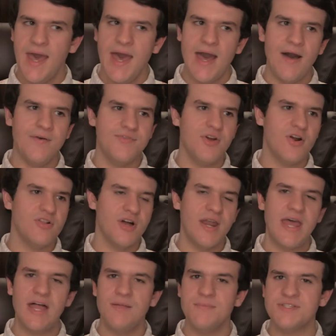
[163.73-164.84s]
how there are a lot
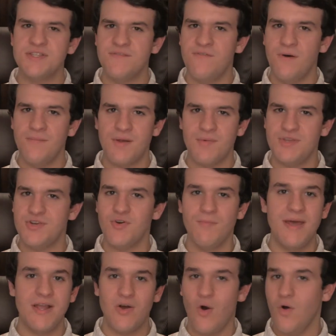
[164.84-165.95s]
of elements in the film that really don't
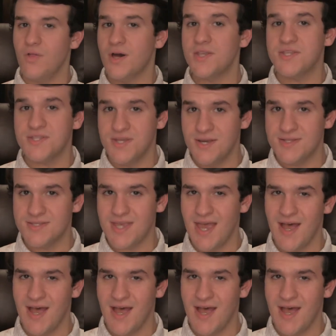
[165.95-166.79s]
make a whole lot of sense,